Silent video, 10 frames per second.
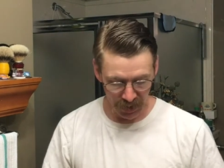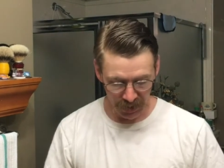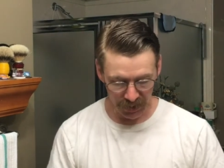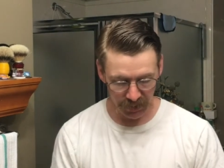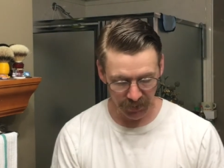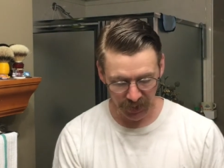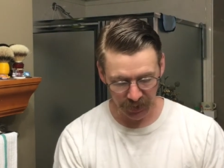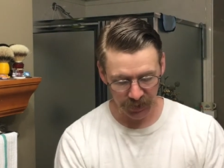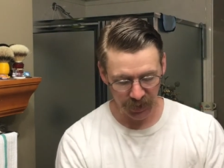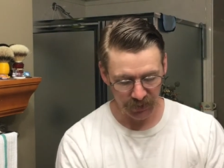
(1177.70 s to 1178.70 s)
Anybody's
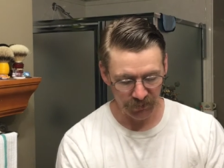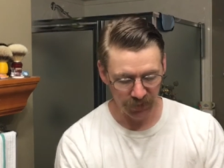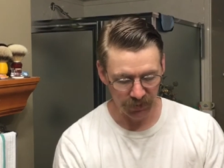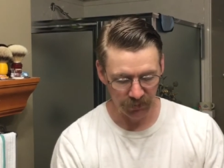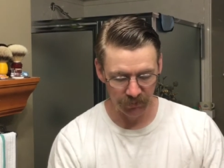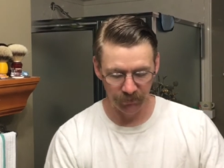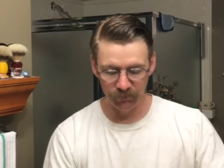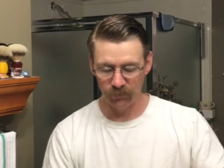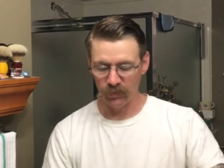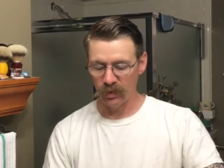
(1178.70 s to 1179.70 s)
shave in.
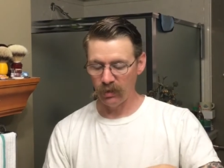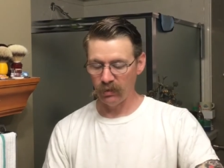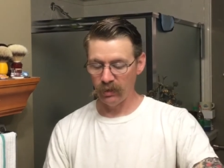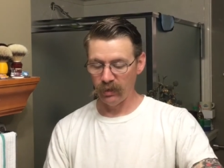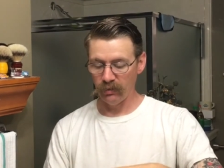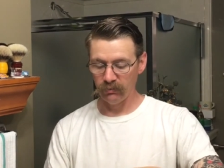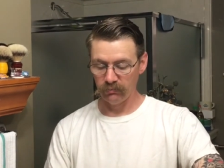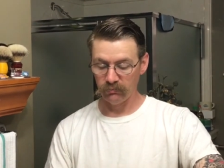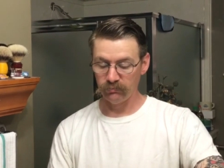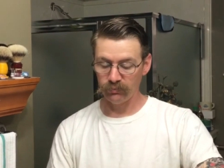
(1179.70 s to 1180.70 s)
And
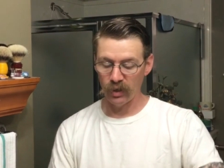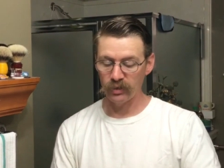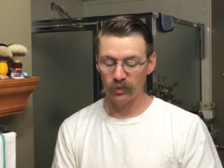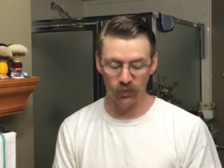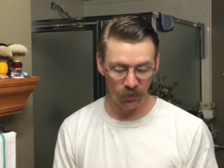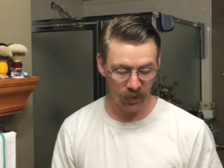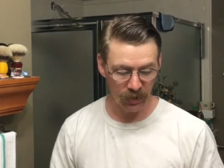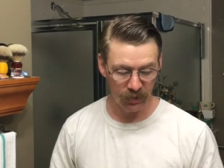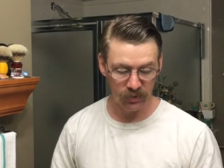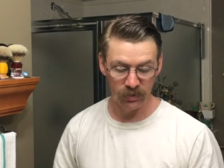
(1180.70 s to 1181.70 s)
Proraso Green
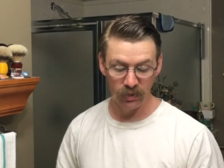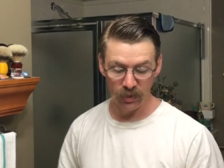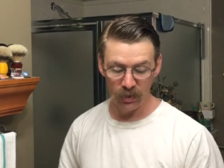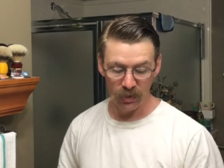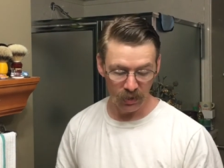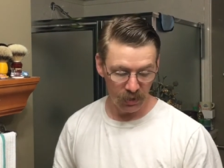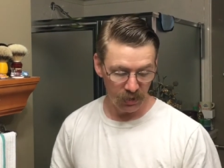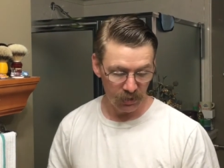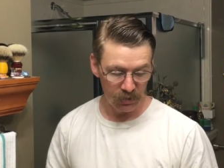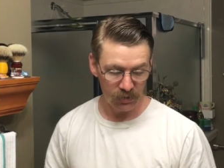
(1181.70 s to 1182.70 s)
is
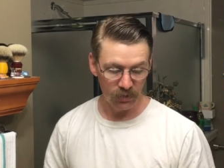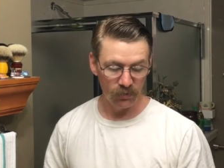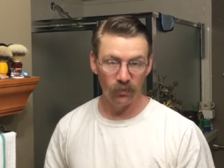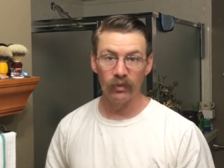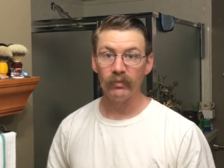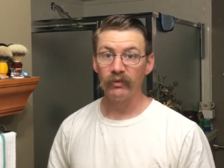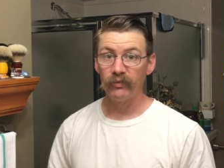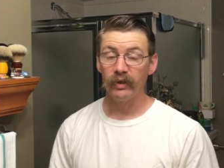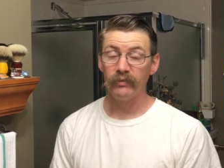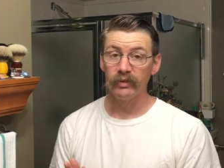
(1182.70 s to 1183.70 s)
one of my
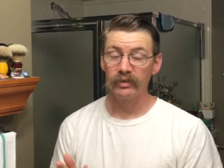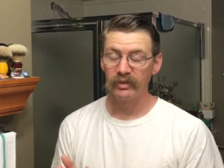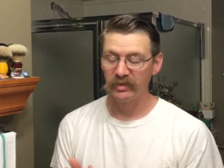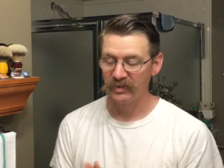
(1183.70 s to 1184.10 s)
favorites.